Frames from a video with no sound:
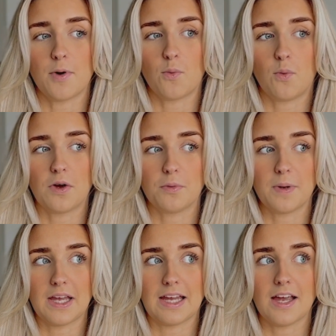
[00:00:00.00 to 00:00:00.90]
will
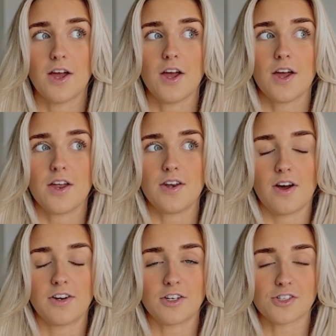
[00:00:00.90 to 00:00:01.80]
be
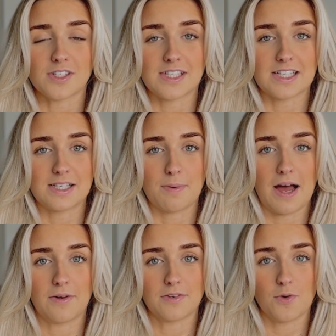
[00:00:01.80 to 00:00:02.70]

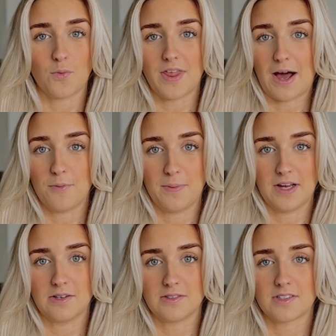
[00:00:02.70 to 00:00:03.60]
£960 without
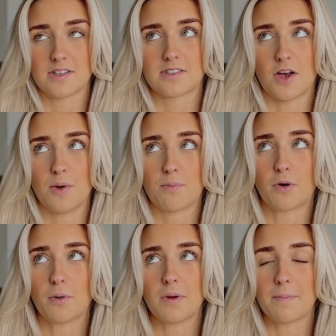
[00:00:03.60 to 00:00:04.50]
bills, so
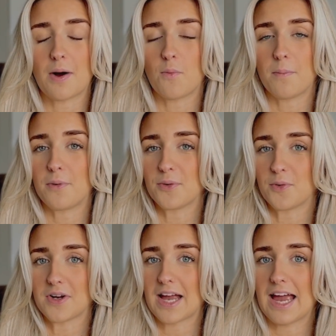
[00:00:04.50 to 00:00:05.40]
probably about
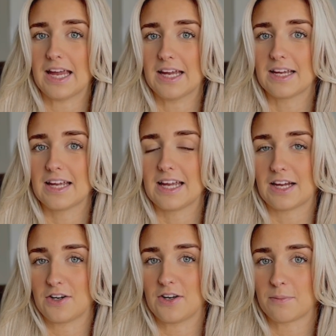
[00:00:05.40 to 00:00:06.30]
1.1k
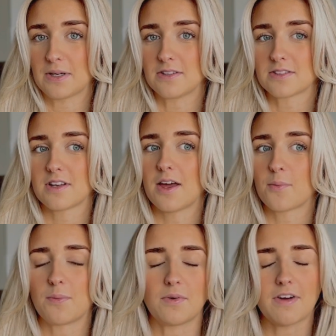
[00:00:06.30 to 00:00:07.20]
including bills,
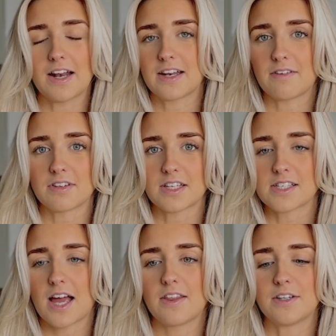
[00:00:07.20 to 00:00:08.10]
when we've added everything
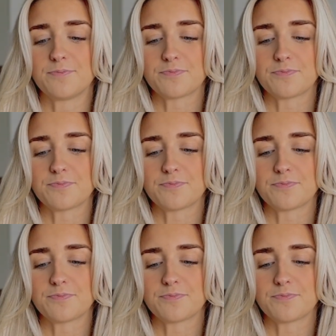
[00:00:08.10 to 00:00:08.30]
together.